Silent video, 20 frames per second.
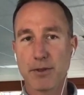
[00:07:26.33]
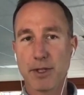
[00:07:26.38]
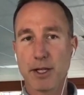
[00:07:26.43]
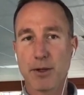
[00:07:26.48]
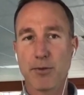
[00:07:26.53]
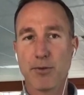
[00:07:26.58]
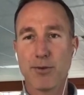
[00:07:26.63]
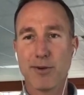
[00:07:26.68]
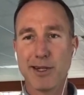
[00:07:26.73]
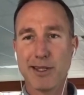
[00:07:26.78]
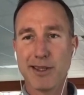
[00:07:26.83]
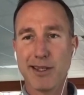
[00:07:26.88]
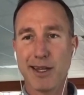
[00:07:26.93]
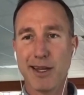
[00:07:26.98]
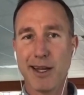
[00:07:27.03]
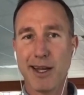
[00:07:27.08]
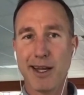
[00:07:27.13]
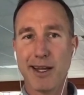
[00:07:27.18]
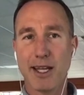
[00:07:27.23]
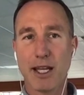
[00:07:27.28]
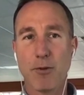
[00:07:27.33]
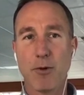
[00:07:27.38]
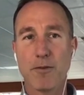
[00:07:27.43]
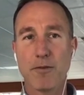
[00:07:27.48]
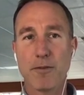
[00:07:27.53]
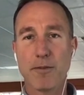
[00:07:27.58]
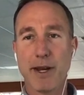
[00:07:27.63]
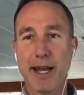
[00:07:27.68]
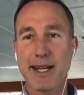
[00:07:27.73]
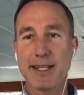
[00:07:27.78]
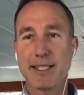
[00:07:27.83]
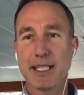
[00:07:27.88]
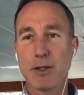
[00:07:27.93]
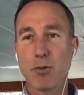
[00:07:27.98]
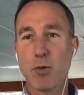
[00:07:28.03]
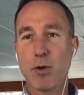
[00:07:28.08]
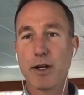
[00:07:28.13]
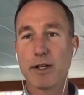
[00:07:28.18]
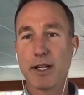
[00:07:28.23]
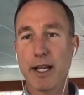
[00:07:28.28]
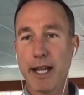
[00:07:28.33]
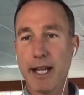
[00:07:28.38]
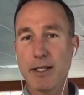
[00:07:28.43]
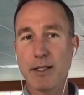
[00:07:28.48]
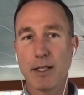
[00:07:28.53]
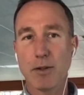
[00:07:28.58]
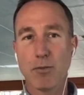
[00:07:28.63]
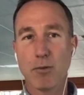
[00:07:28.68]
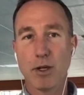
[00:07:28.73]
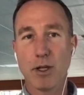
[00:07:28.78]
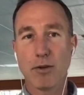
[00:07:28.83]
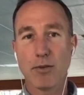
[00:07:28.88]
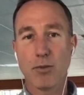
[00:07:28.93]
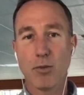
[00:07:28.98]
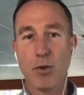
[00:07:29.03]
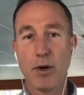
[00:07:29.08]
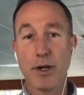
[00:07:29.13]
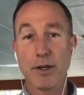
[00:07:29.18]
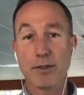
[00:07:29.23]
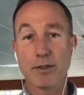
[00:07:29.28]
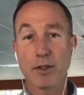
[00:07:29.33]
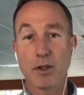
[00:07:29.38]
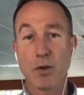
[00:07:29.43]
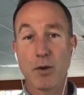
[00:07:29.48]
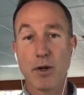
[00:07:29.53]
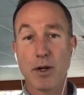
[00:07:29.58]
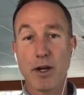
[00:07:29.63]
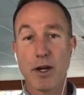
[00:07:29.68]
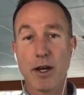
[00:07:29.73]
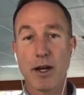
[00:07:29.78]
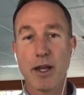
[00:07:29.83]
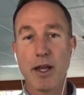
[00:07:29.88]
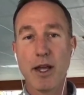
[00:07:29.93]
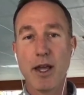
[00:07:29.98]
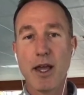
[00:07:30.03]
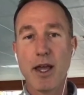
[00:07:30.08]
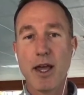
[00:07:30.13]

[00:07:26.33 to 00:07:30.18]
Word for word: We're like, what the heck? It went from nineteen one to eighteen one. What's going on?